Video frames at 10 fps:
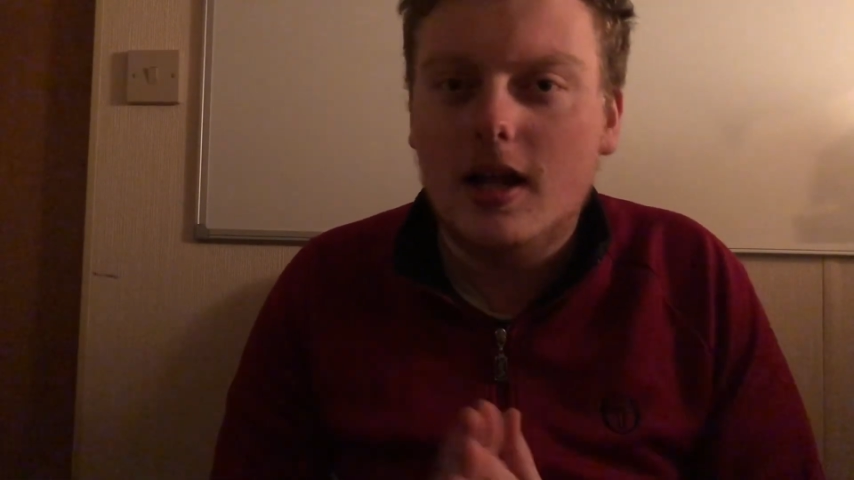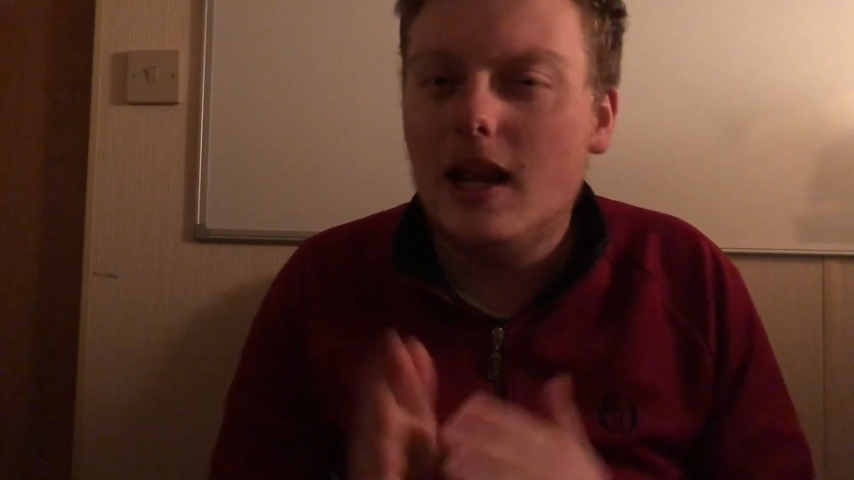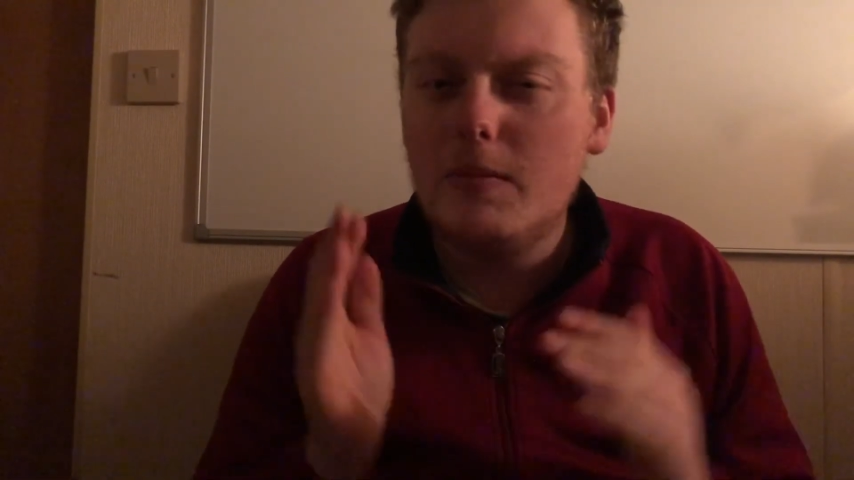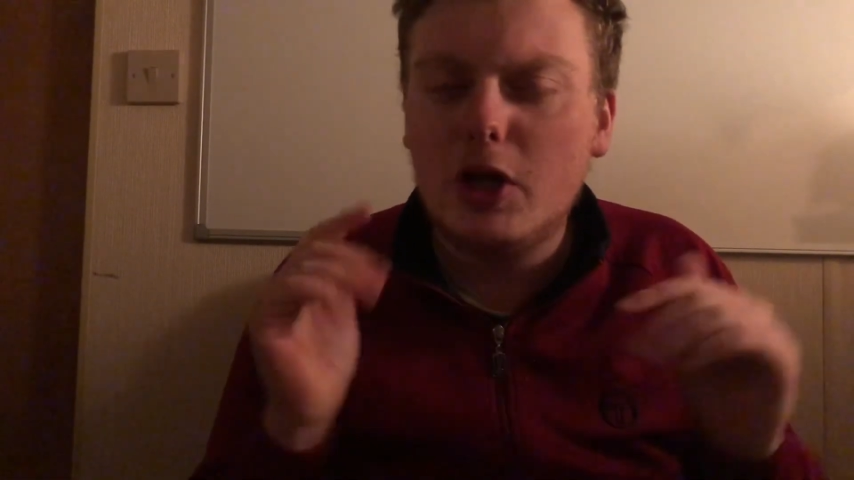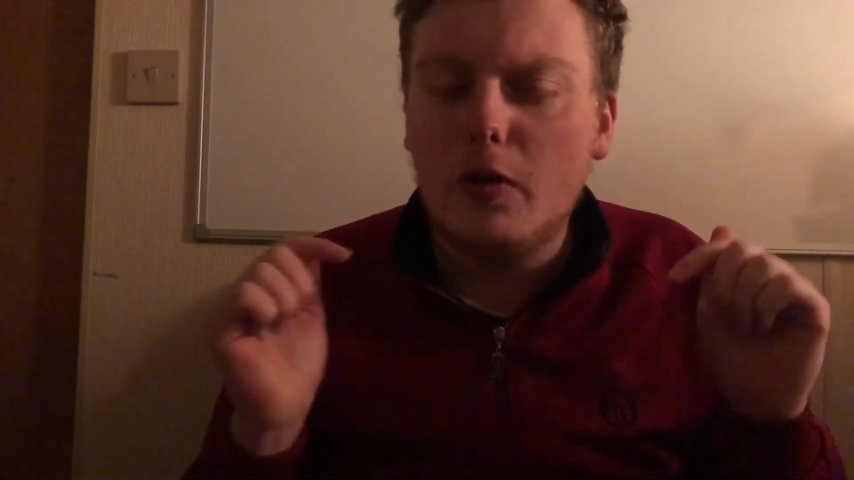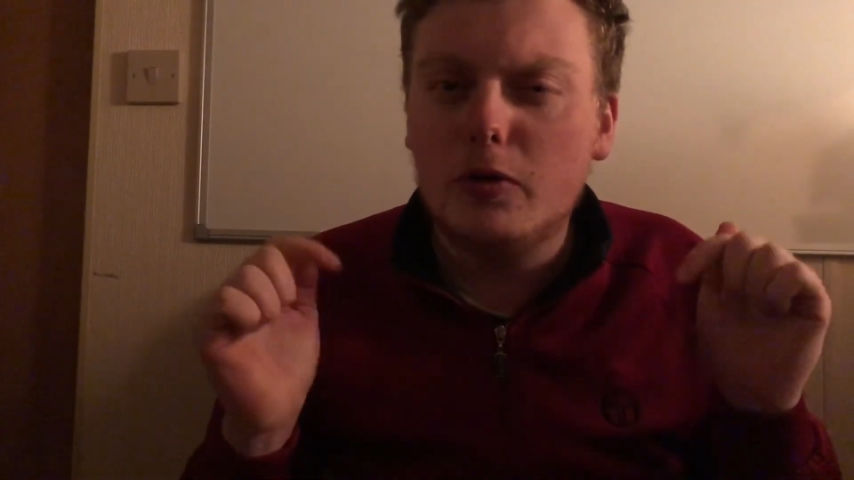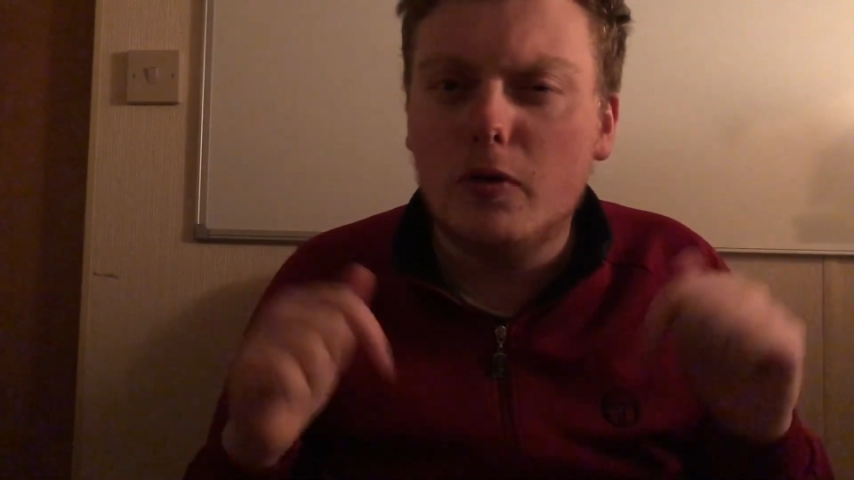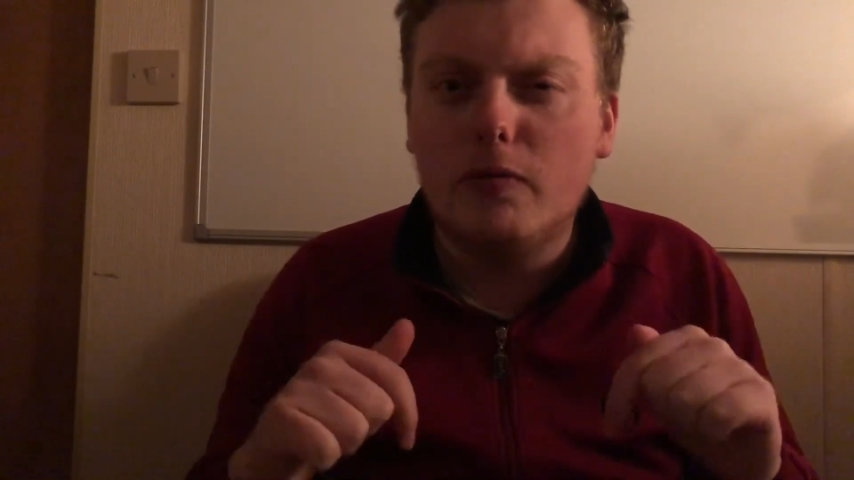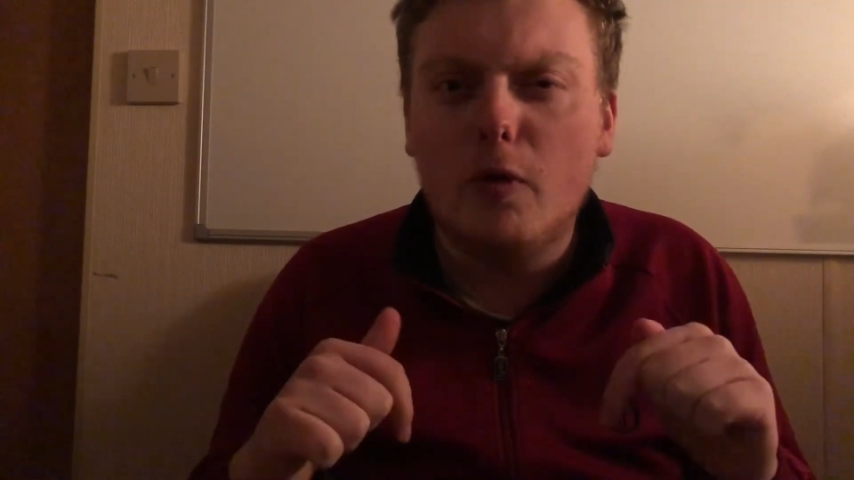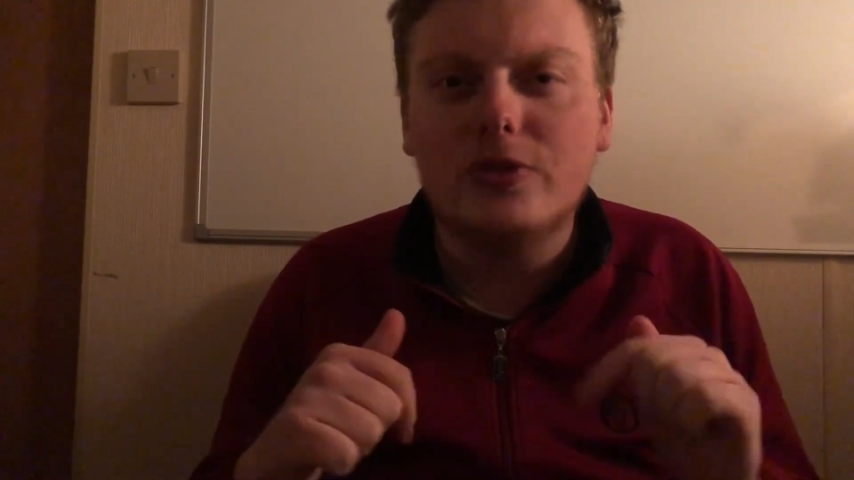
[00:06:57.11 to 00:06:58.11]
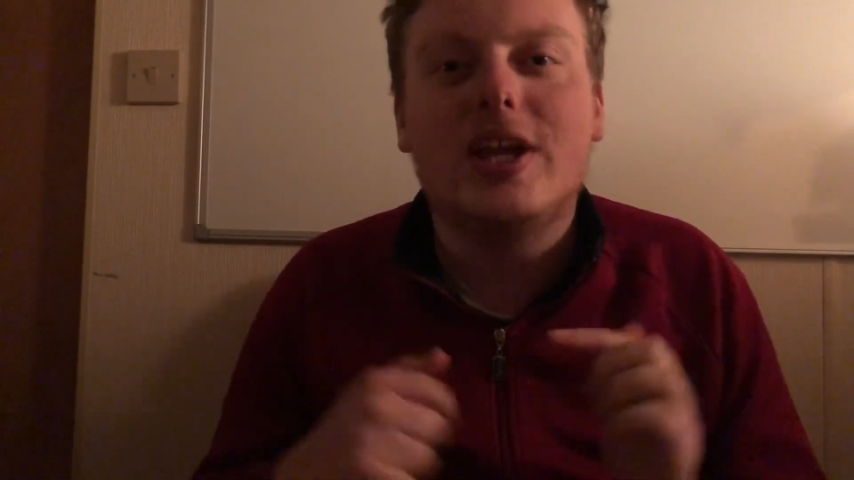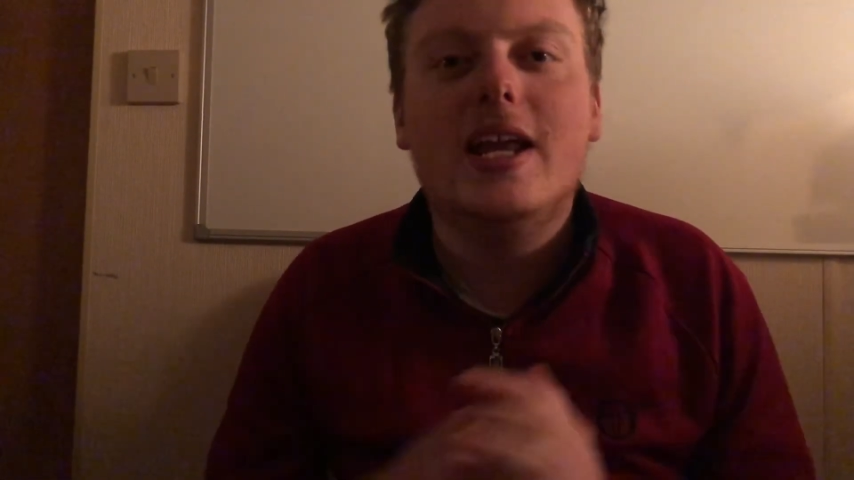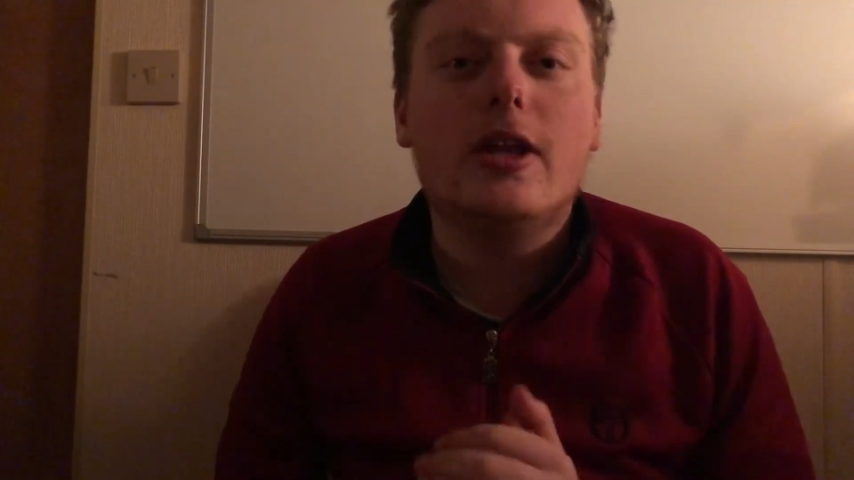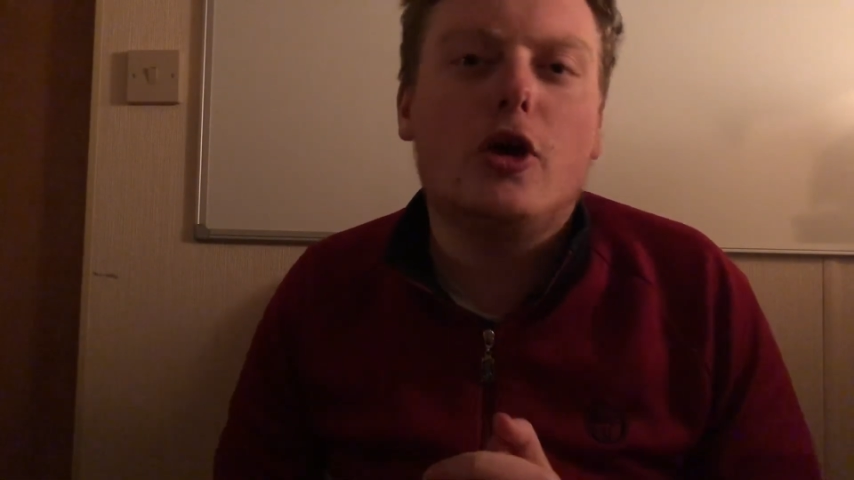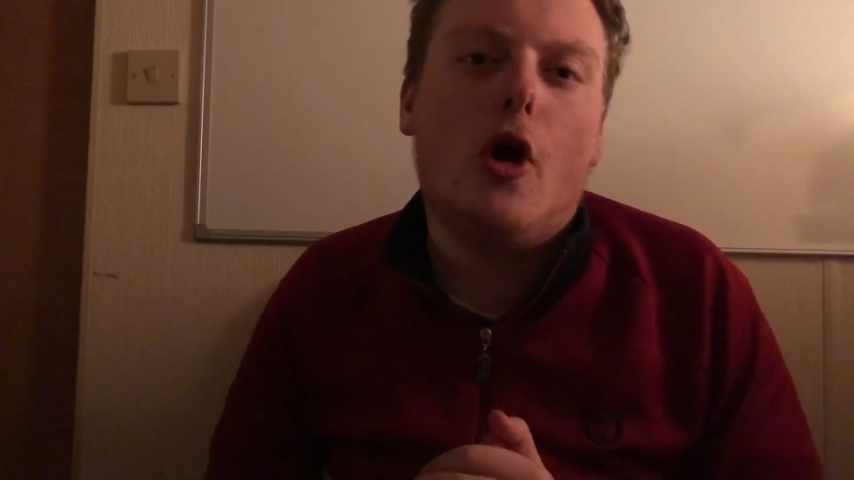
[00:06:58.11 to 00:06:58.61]
Let me know your thoughts
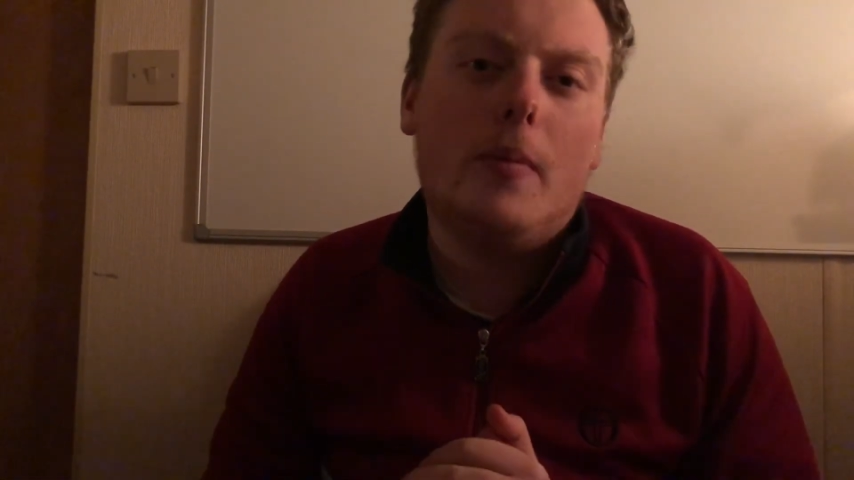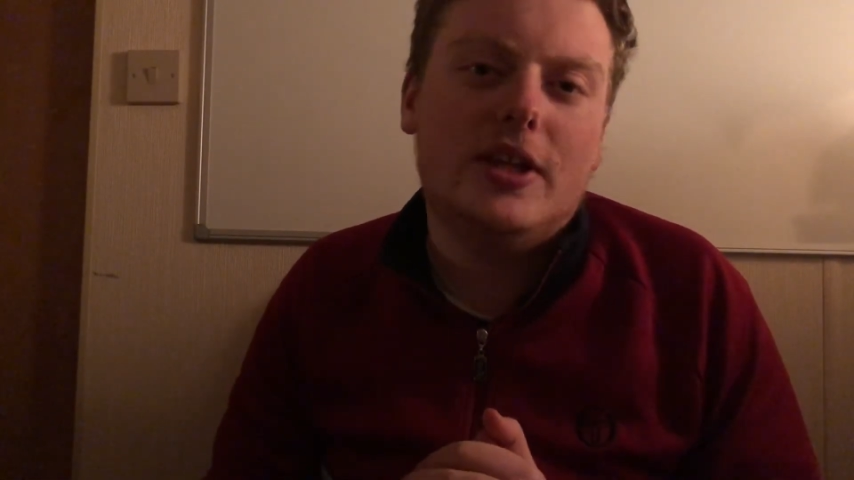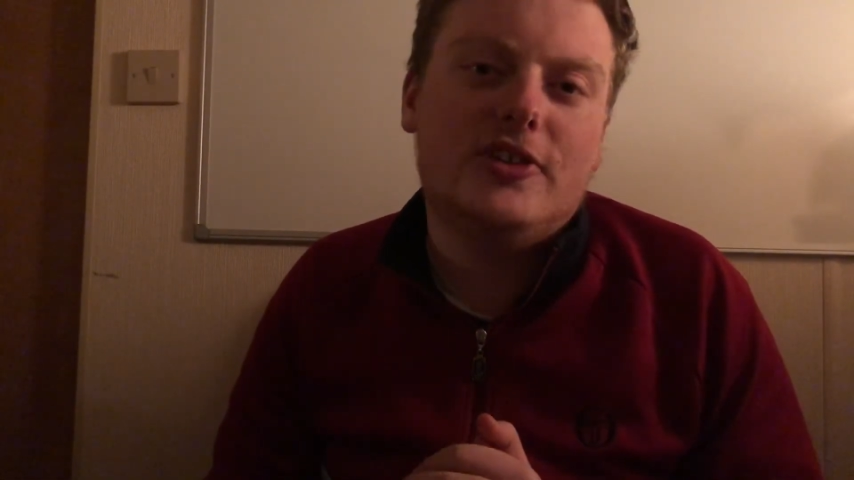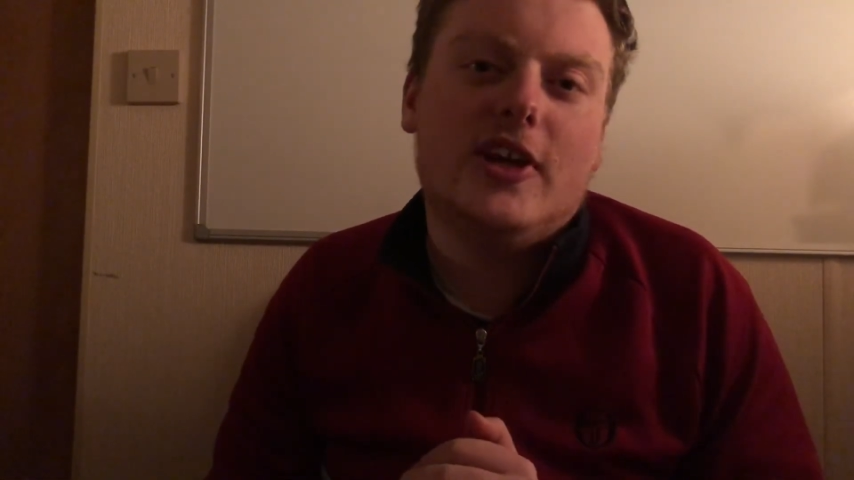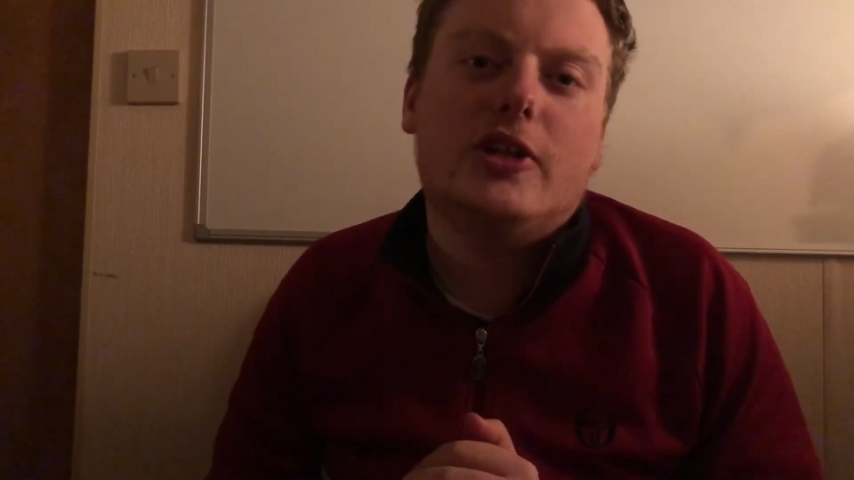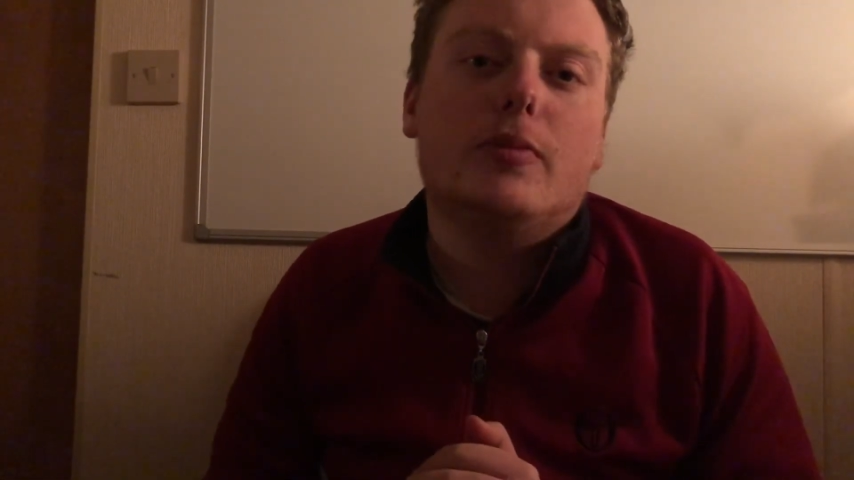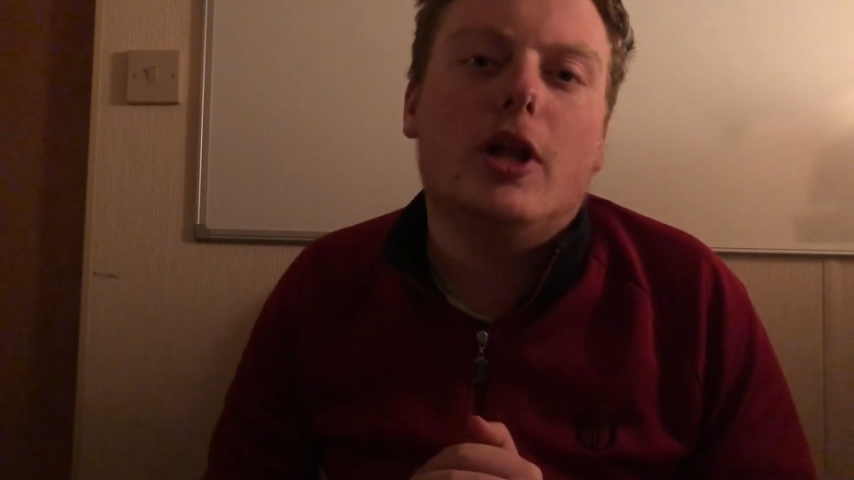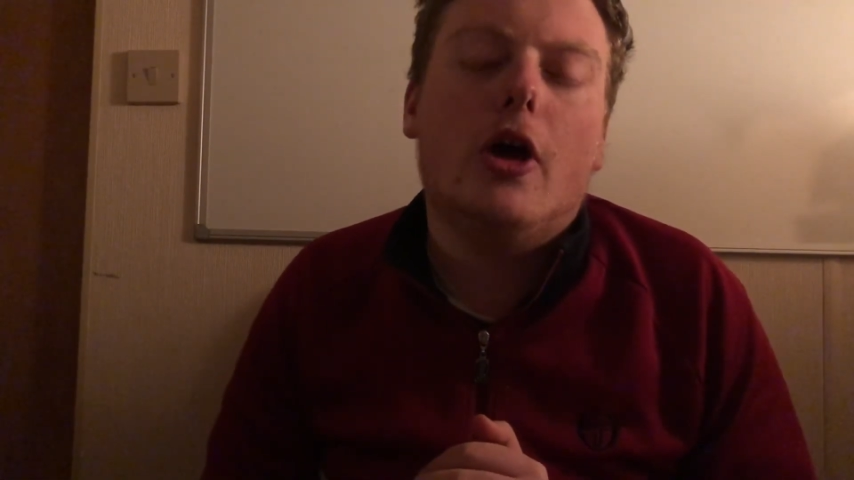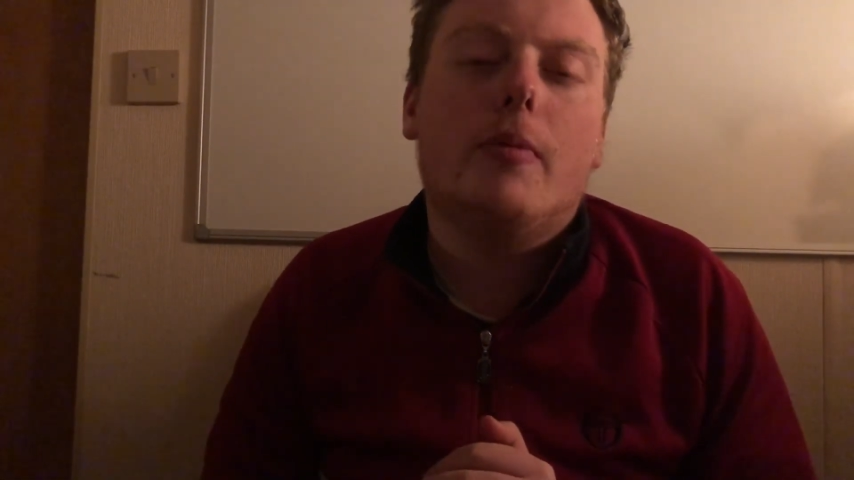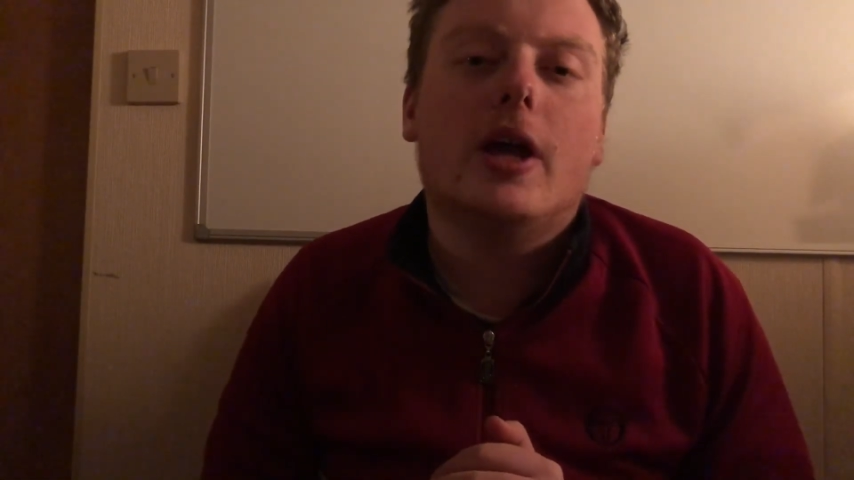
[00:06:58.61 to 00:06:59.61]
in the comments section below.